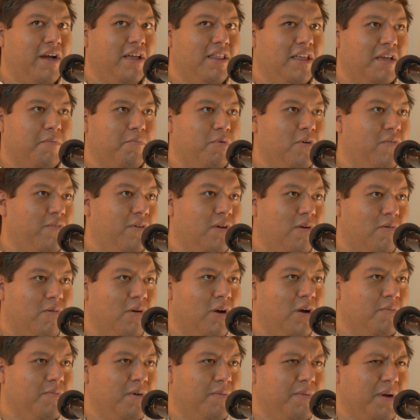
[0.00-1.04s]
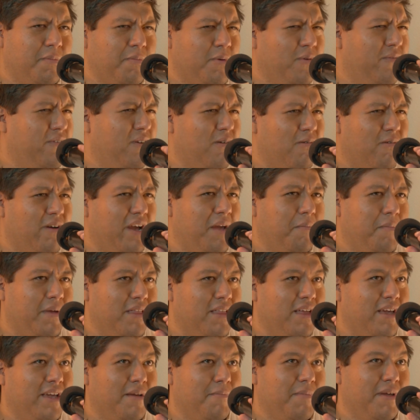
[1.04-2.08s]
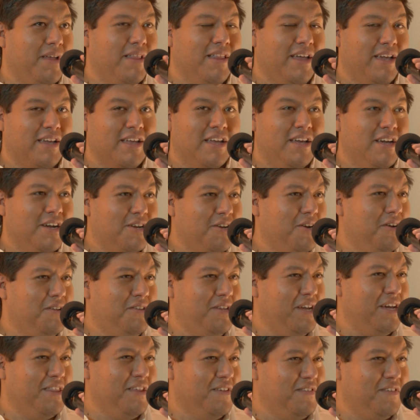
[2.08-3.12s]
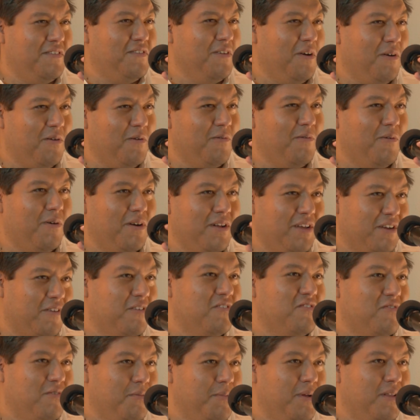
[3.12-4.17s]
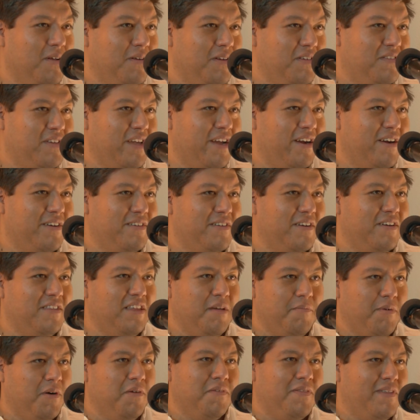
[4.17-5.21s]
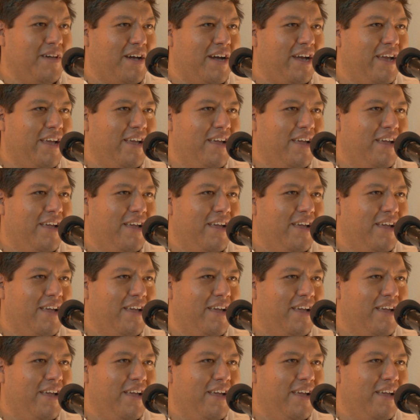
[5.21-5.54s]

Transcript: like proving her wrong, but by proving her right, being like a good death is its own reward, like Christopher Maloney's character, and they both die.